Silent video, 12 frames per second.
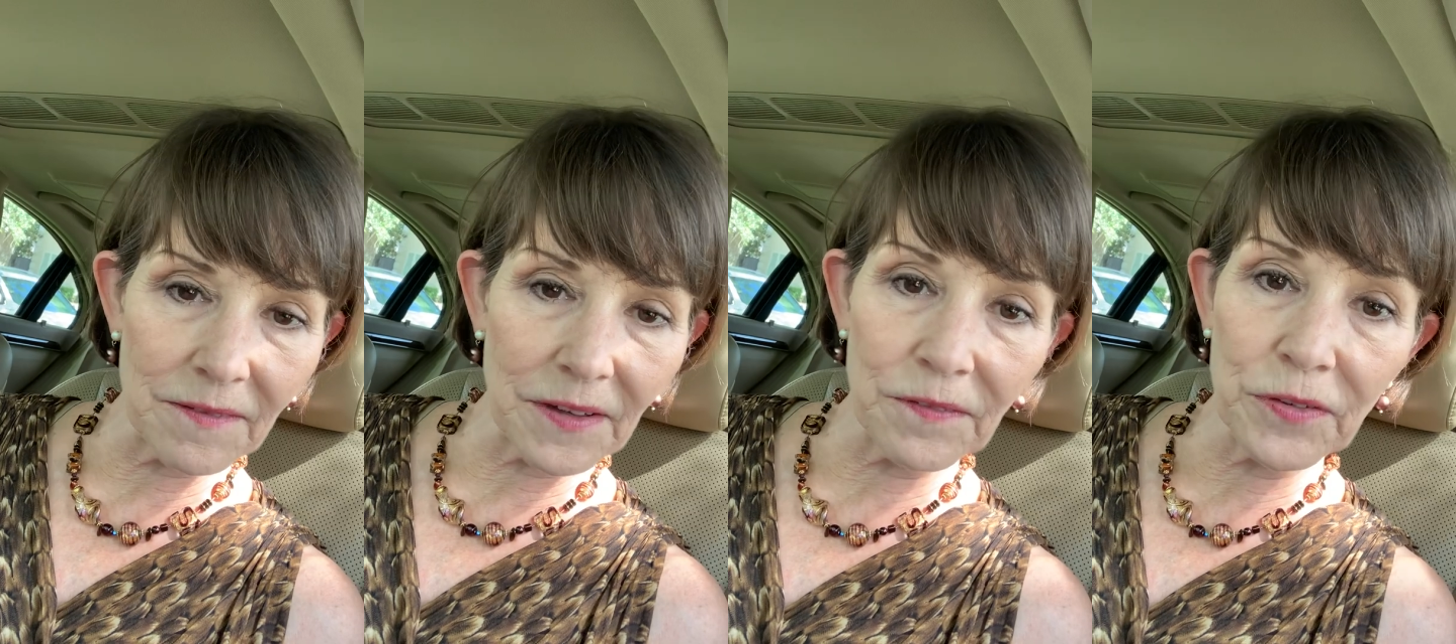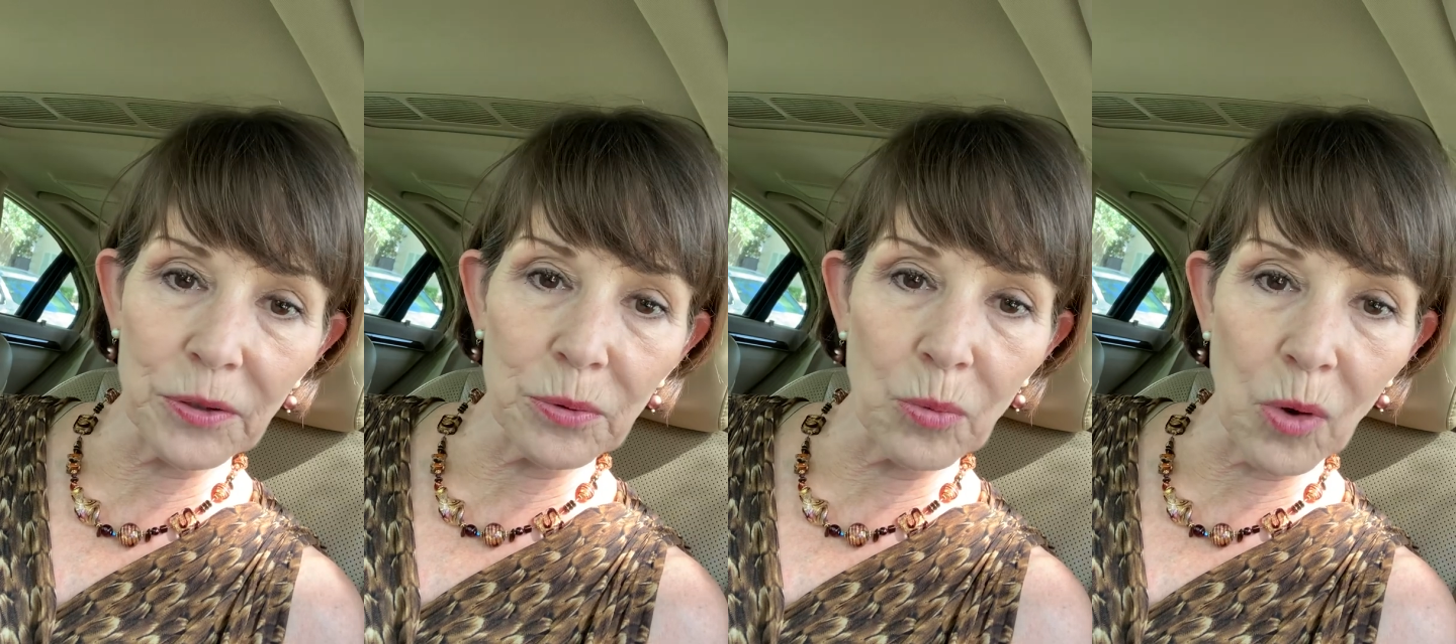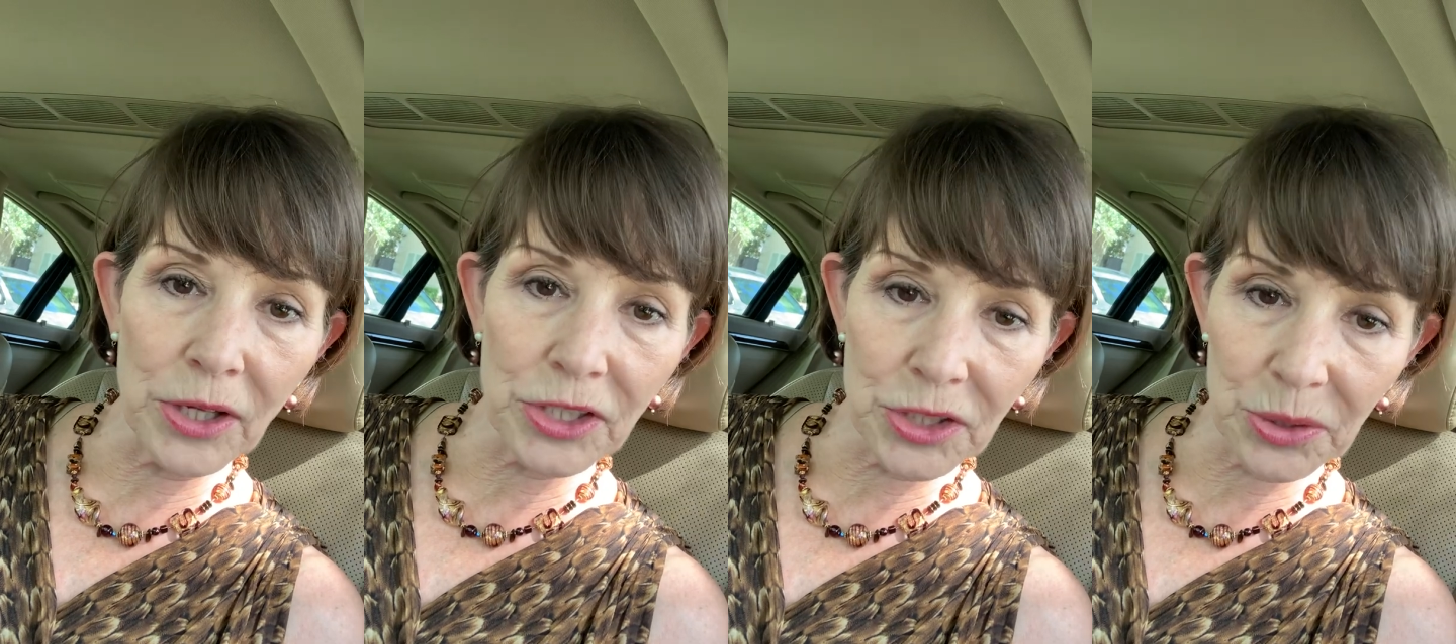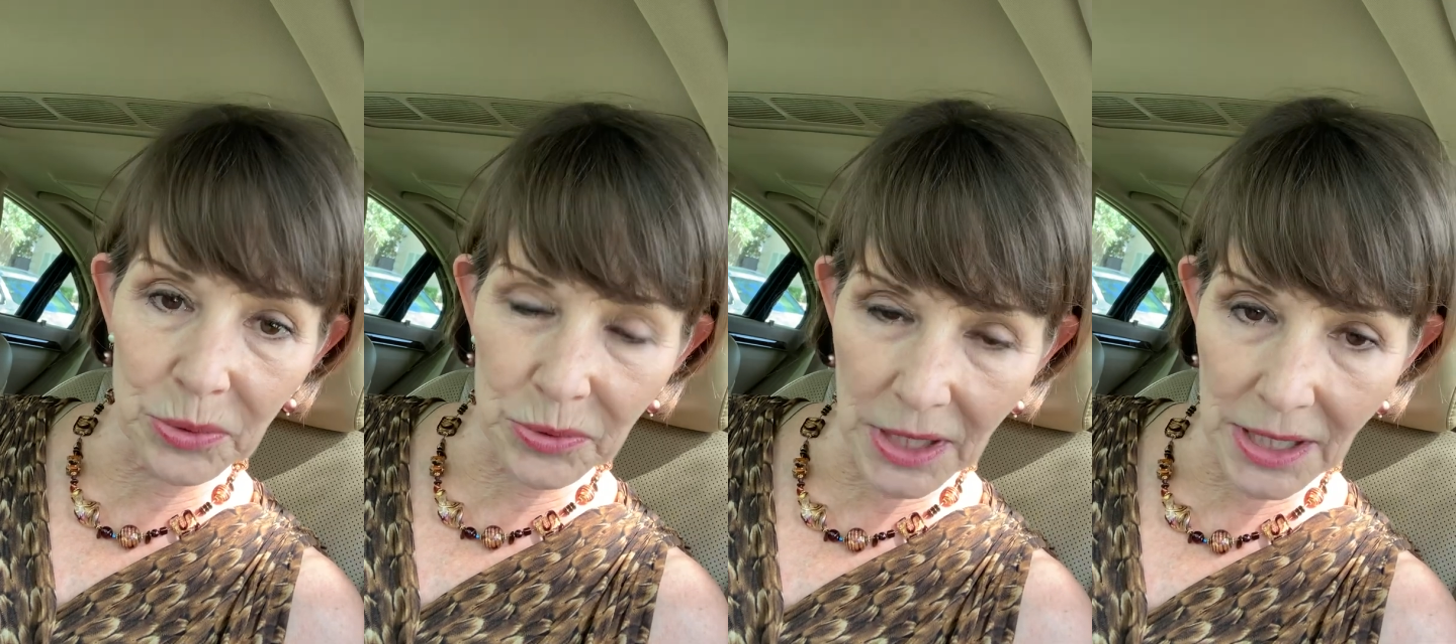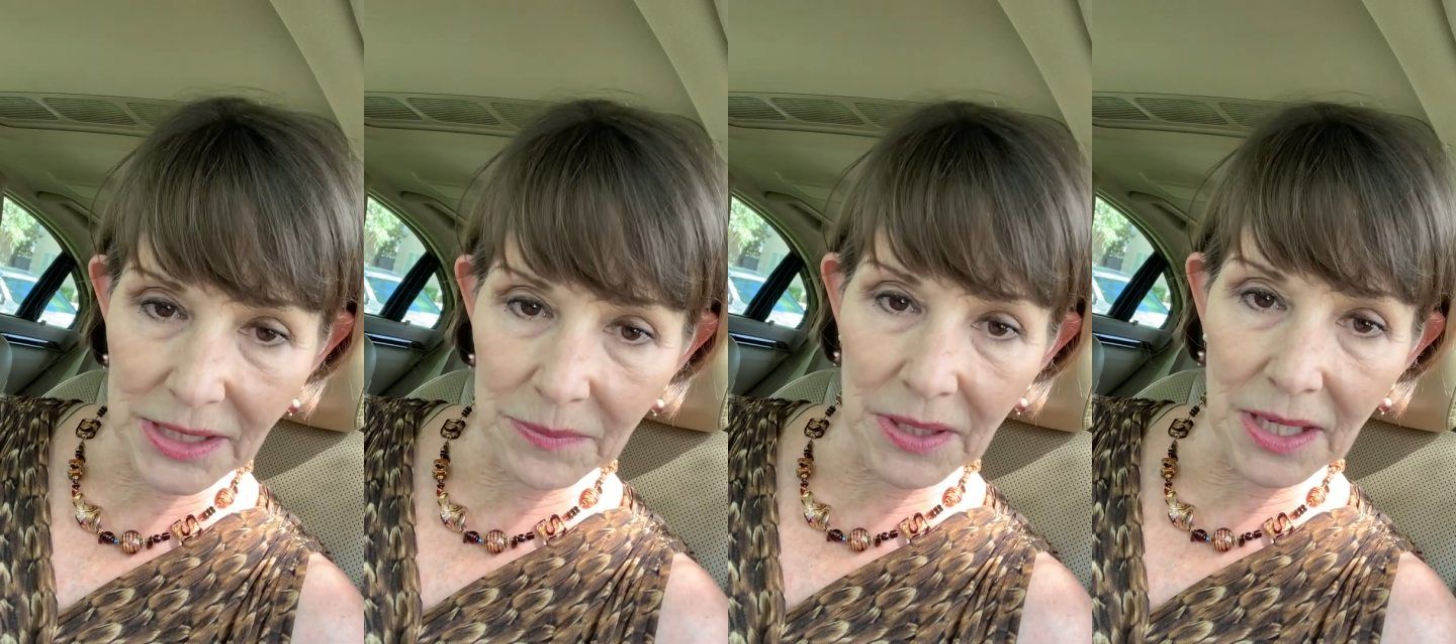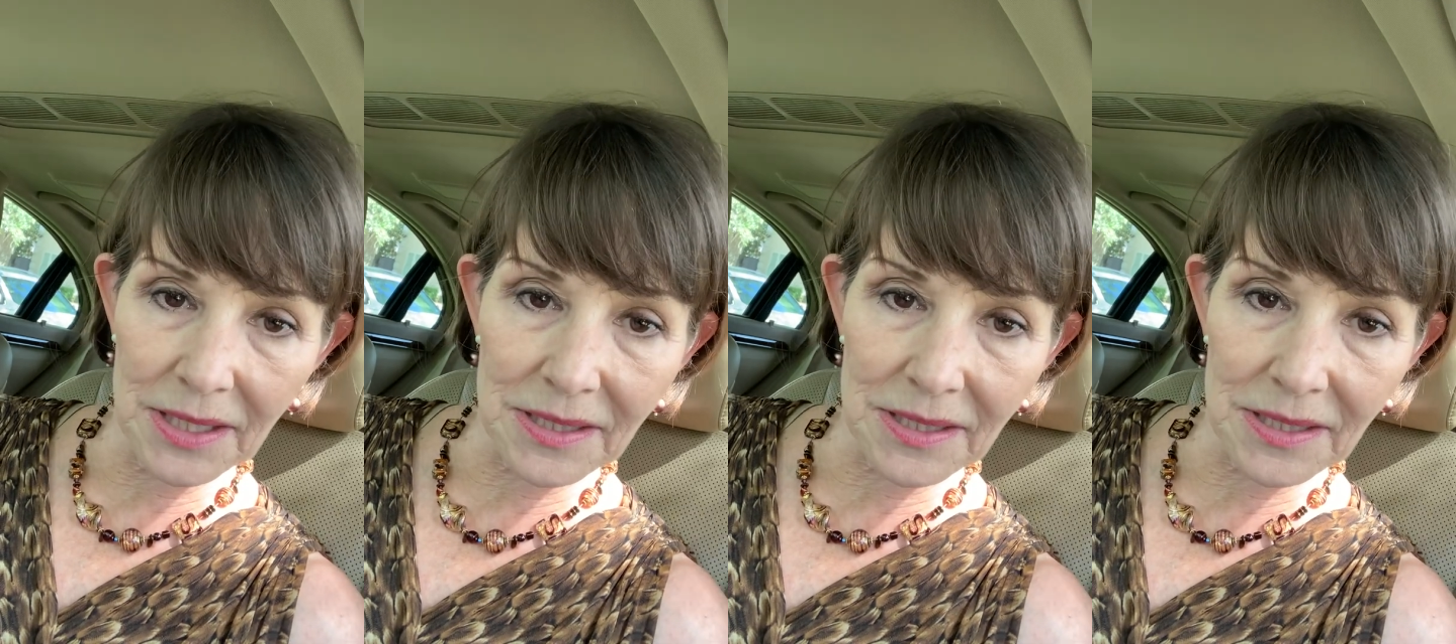If you want to text me at